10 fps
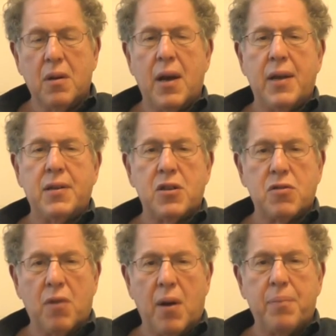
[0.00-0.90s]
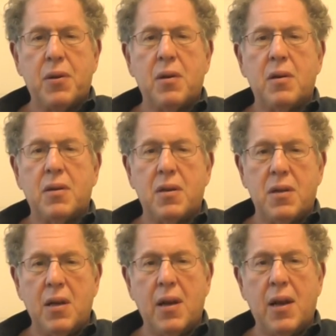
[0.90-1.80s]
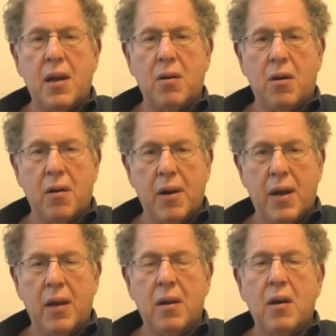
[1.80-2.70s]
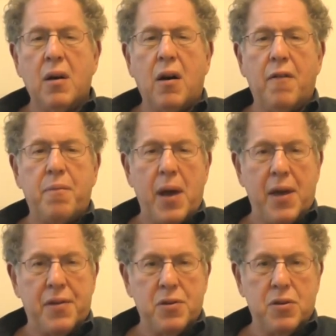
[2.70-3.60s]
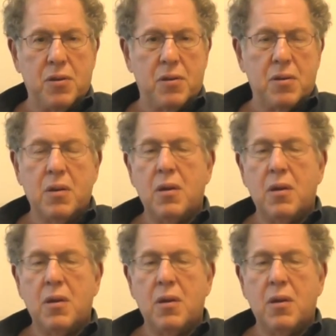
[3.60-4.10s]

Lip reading: and disrupt the DNA and RNA of pathogens.